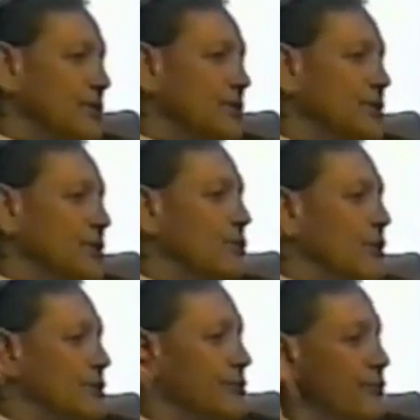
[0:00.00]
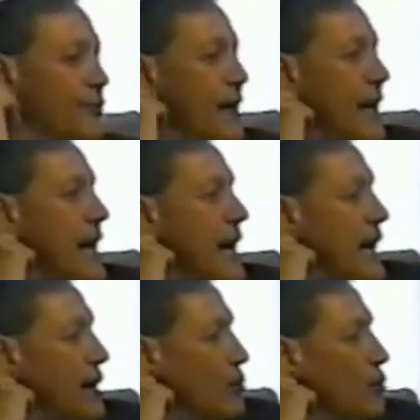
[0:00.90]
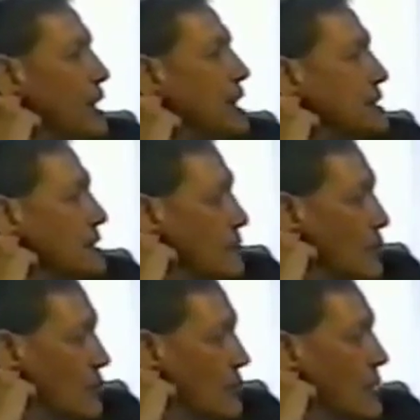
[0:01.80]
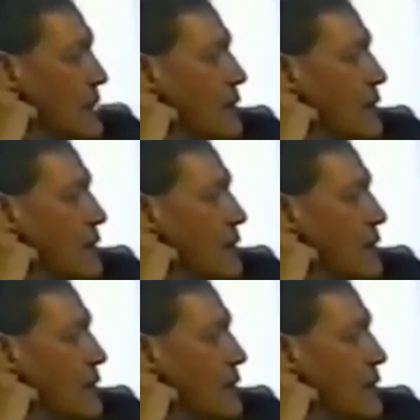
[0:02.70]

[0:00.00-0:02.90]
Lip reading: to do what's fair and reasonable.